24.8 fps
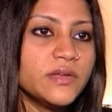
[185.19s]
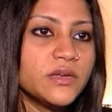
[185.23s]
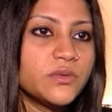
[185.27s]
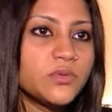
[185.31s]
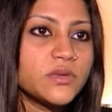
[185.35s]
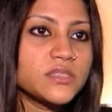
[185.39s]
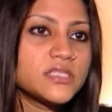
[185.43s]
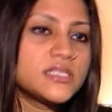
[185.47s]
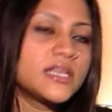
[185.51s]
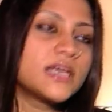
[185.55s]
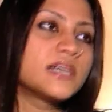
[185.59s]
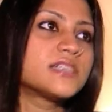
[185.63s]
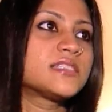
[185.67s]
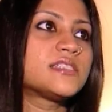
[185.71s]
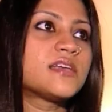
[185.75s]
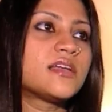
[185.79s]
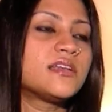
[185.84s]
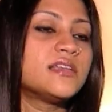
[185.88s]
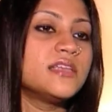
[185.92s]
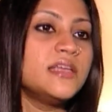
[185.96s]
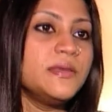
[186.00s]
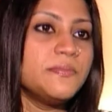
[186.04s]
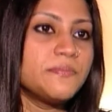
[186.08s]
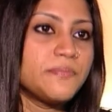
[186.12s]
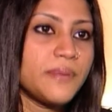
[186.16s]
It wasn't like a
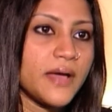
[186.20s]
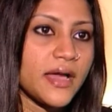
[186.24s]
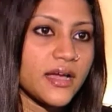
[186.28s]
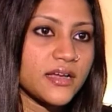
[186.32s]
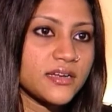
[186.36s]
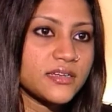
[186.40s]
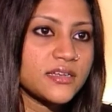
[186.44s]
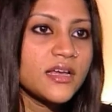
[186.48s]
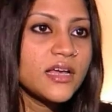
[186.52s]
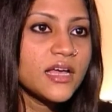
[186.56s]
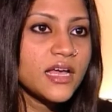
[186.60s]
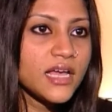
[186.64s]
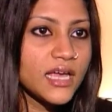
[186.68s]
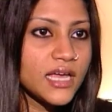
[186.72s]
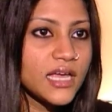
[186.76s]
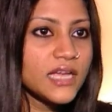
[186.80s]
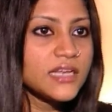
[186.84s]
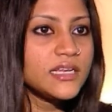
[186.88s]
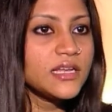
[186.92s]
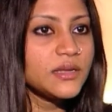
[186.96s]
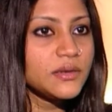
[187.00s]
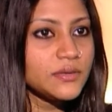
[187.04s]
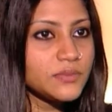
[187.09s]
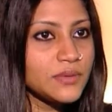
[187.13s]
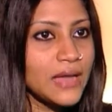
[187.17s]
sudden impact.
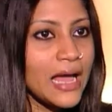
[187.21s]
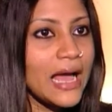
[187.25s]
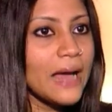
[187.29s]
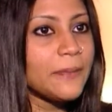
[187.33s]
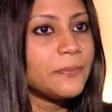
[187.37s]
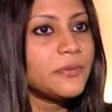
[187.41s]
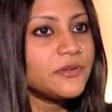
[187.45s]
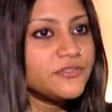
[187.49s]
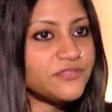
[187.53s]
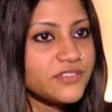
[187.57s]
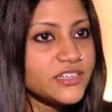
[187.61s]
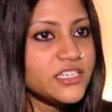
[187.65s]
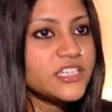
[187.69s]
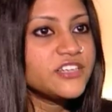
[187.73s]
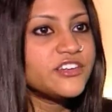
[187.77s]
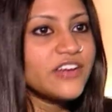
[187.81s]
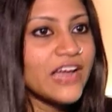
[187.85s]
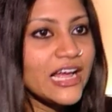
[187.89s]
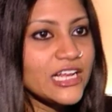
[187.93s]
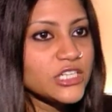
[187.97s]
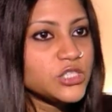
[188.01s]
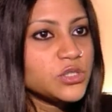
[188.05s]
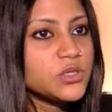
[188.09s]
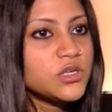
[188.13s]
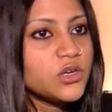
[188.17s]
It happened very
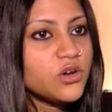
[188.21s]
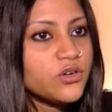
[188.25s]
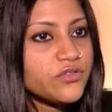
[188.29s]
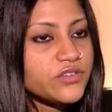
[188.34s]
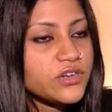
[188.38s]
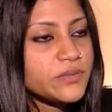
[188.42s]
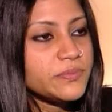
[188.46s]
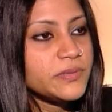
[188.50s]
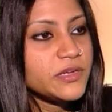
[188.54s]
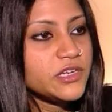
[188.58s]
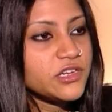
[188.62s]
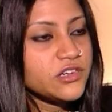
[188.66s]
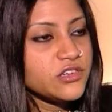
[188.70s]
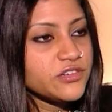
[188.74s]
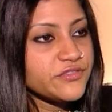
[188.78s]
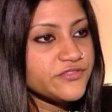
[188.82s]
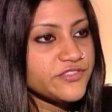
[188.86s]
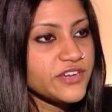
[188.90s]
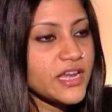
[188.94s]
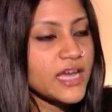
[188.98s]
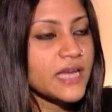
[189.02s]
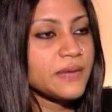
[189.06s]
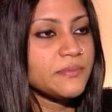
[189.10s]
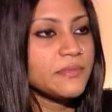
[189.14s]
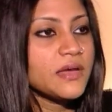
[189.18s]
gradually over a period of
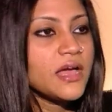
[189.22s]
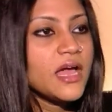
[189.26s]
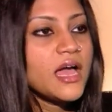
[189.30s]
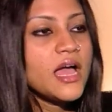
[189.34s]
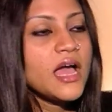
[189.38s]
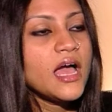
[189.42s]
time.